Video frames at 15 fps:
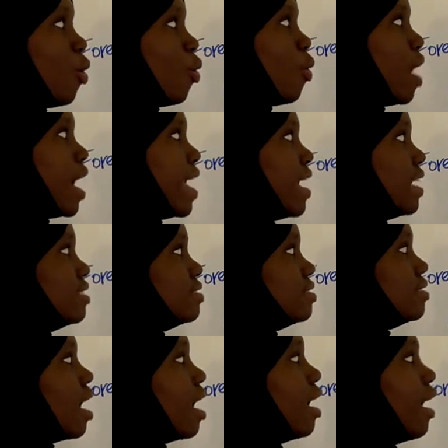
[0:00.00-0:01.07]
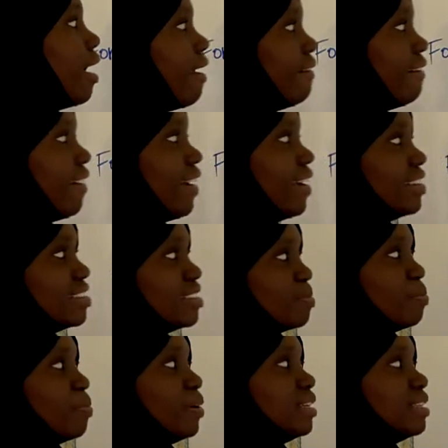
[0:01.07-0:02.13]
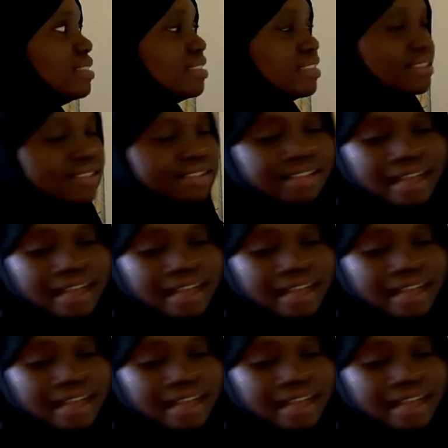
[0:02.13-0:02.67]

wires. Next point is